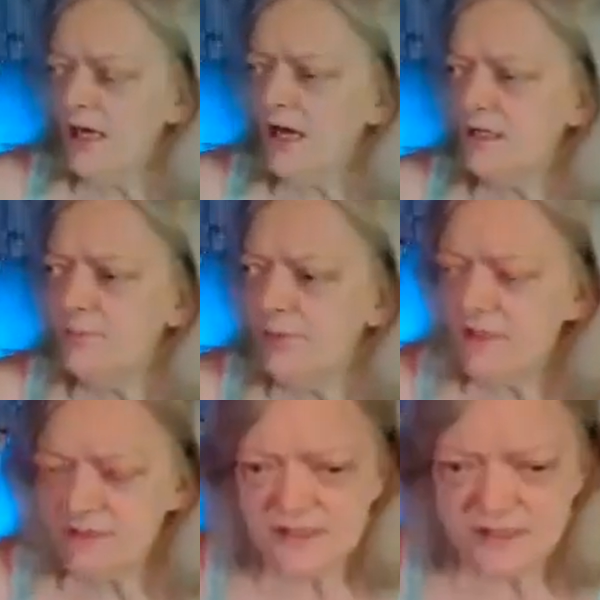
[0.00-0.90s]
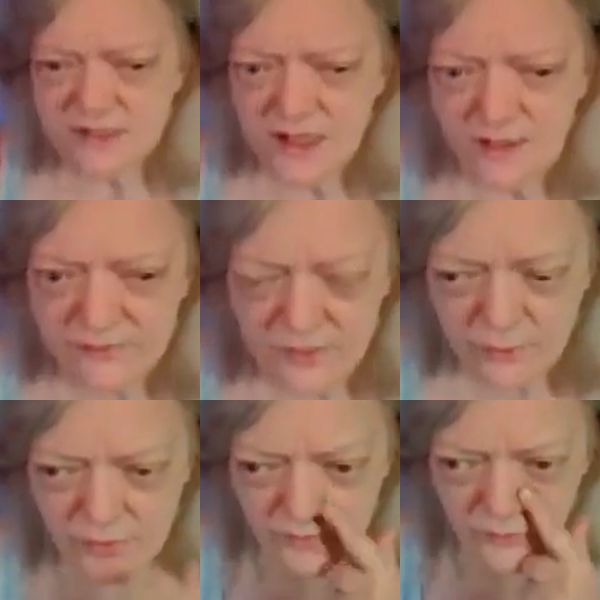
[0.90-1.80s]
yeah, and the pings and stuff can
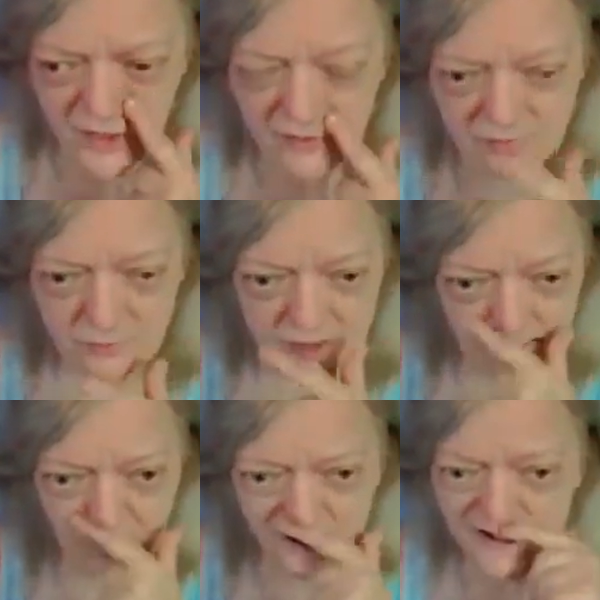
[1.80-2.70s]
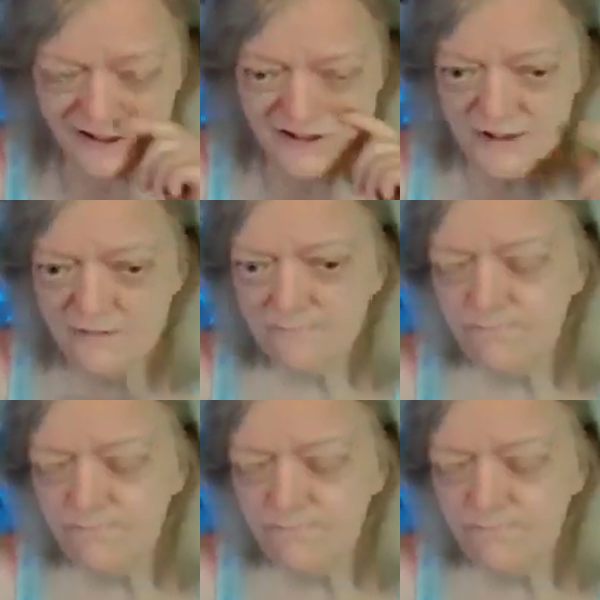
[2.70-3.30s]
prove where everybody was.